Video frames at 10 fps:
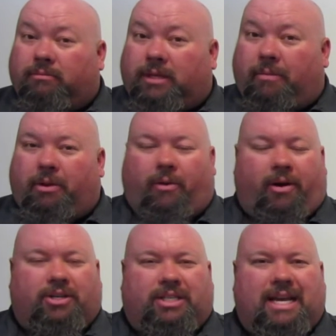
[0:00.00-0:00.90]
W
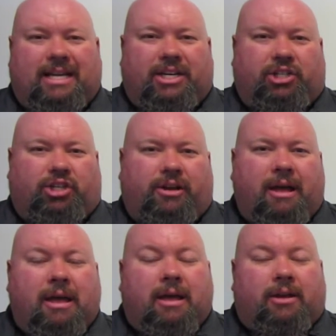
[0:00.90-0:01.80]
R C Edition
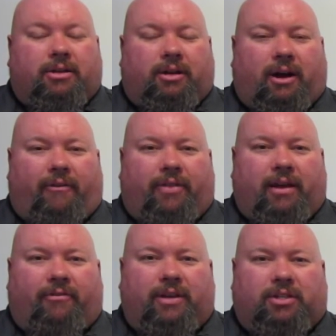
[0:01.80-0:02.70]
took off the
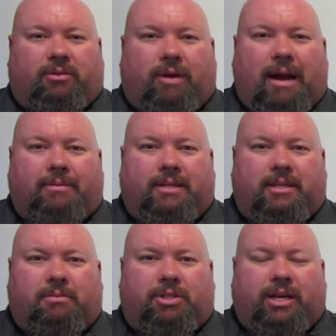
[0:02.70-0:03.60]
official wraps of
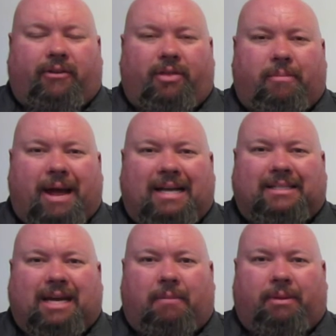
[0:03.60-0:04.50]
this machine over the
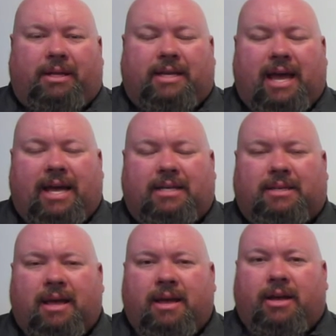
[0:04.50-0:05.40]
past couple of
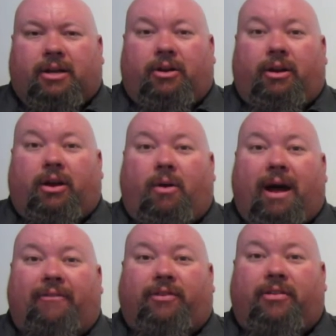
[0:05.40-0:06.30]
days. going to go
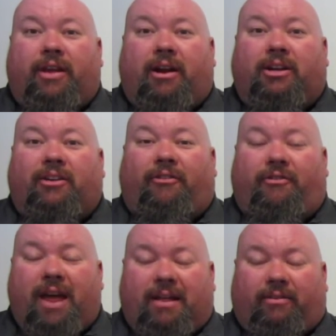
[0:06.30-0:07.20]
after their
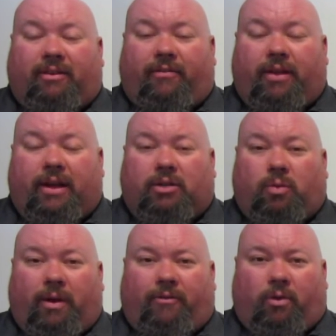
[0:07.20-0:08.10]
defense of the
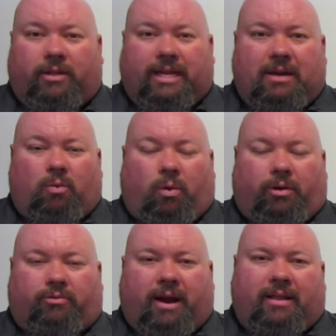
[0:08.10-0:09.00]
twenty fourteen
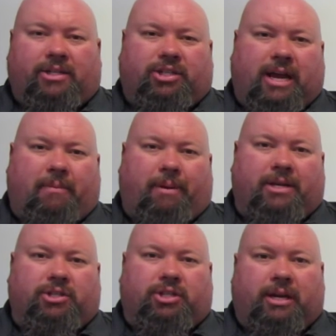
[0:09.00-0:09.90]
World Rally
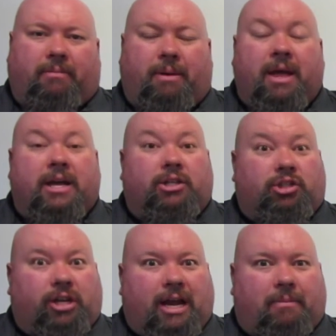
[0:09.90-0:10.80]
Championship
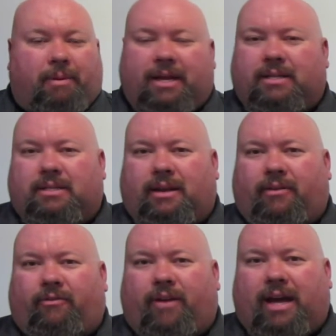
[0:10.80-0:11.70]
champions,
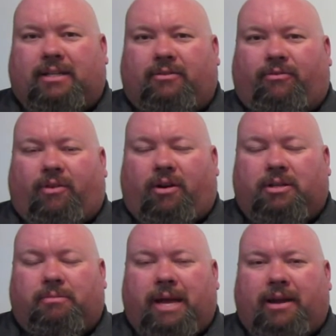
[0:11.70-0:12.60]
in fact, as far
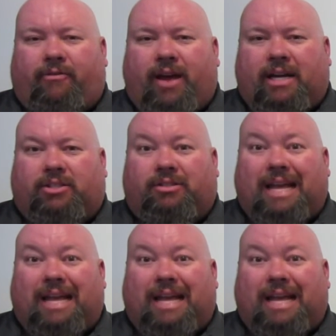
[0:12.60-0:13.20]
as manufacturers